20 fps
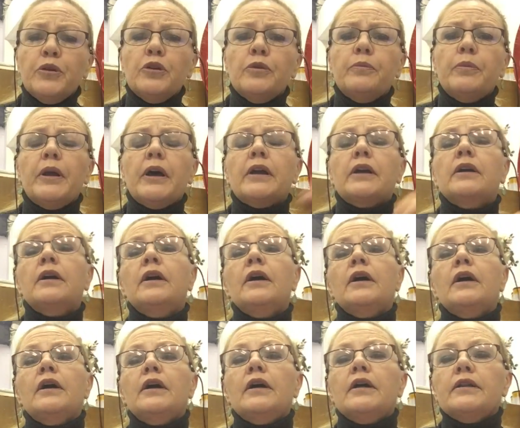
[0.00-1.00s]
pure black,
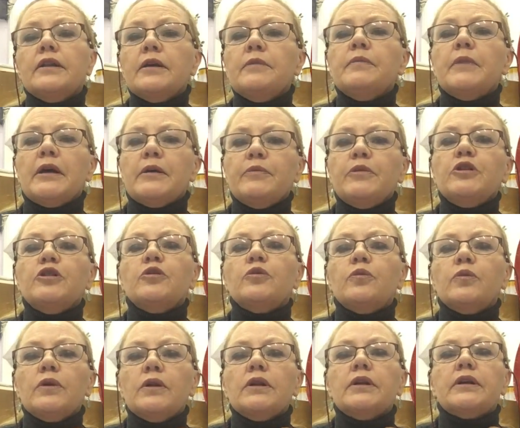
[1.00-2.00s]
then maybe you
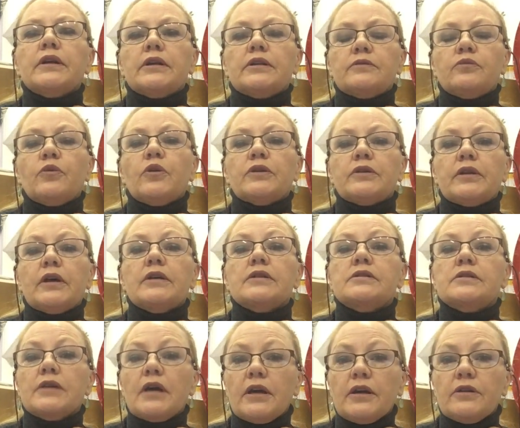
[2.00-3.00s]
will get what they
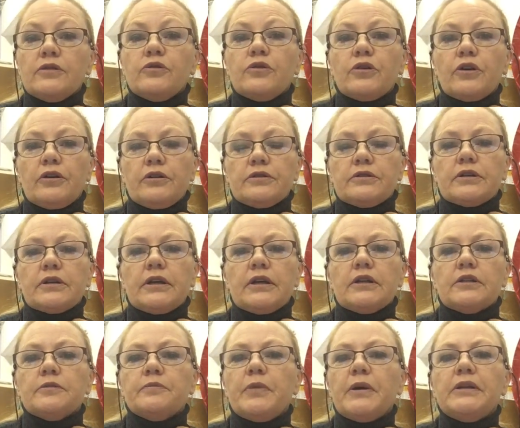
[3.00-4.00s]
say you're going to
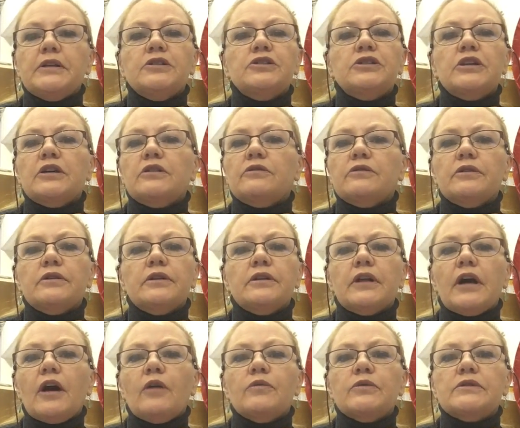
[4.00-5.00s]
get. But in
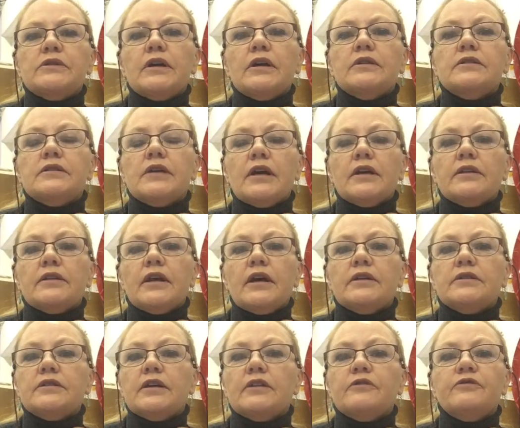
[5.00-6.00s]
general, I would say take
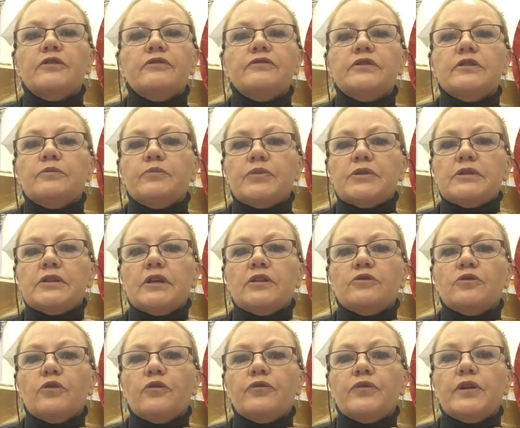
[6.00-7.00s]

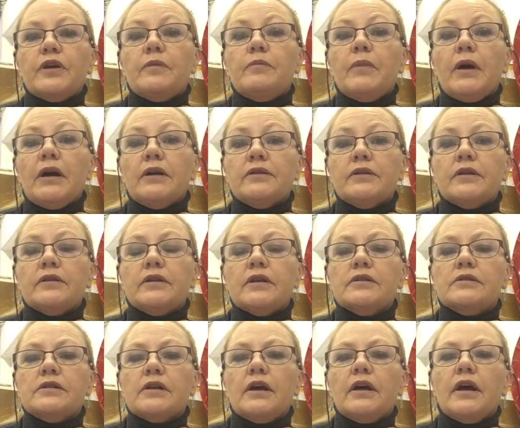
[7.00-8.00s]
15% off the amount that
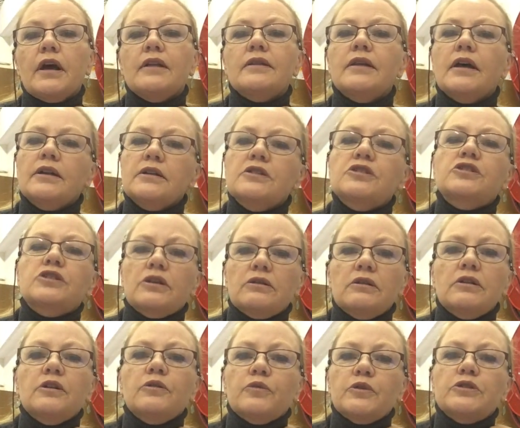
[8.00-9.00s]
they say, and that is
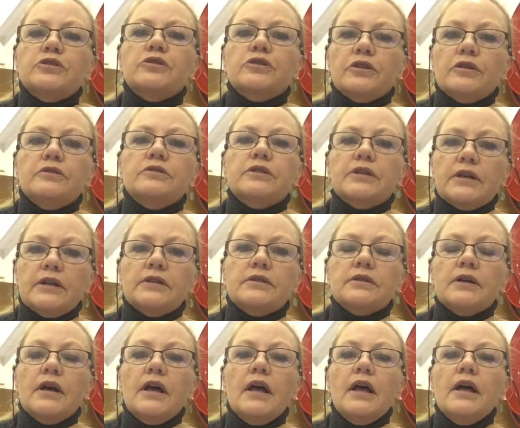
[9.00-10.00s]
generally what you're going to get.
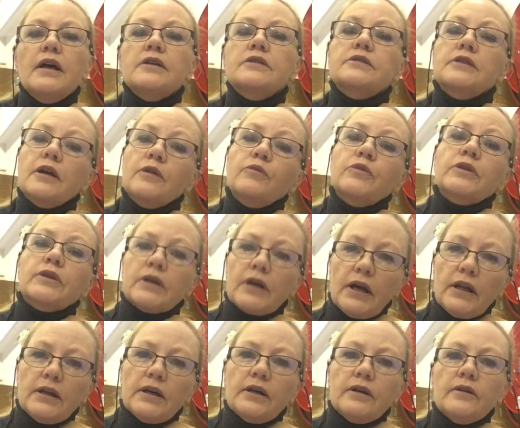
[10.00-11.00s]
Same with
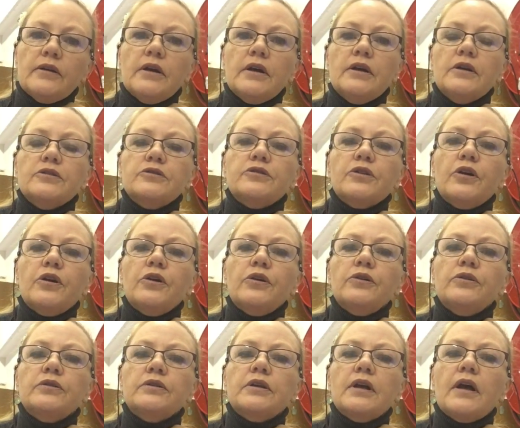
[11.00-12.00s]
color.
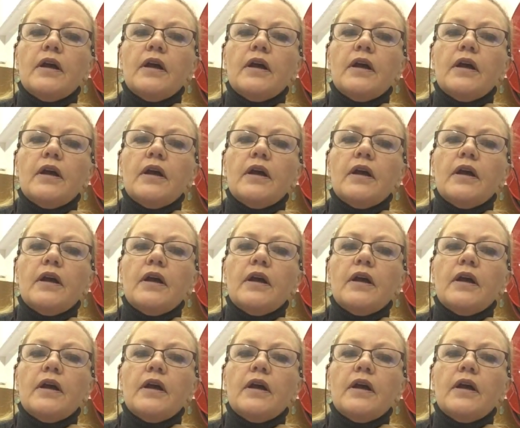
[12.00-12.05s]
So